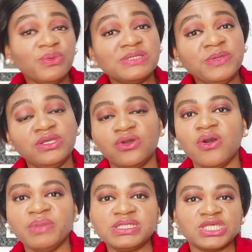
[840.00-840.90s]
with me in the
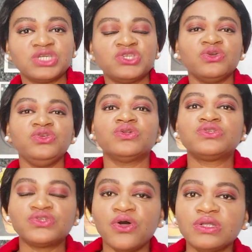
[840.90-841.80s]
comment section your
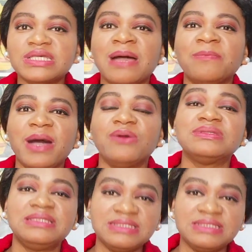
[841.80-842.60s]
thoughts about